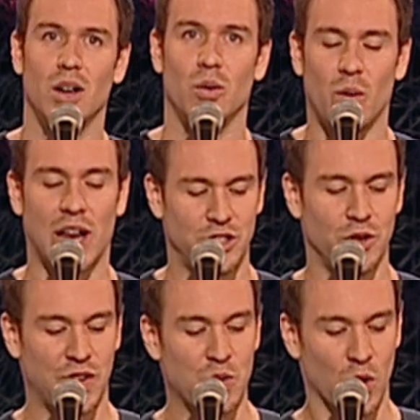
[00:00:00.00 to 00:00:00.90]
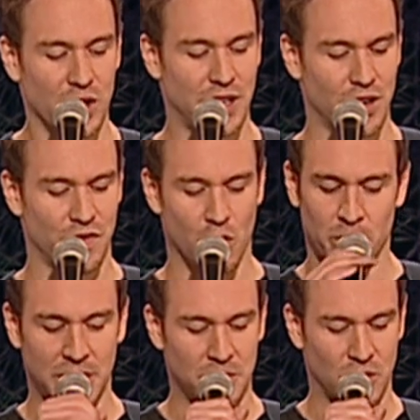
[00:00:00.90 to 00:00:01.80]
What would I do if he weren't there for
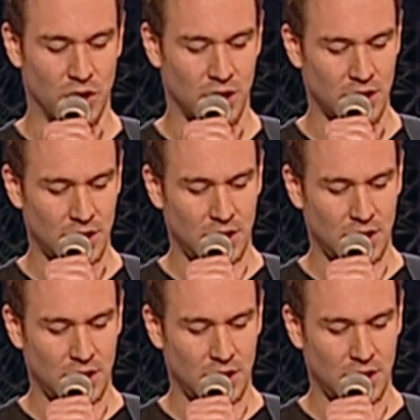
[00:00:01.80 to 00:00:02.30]
me anymore?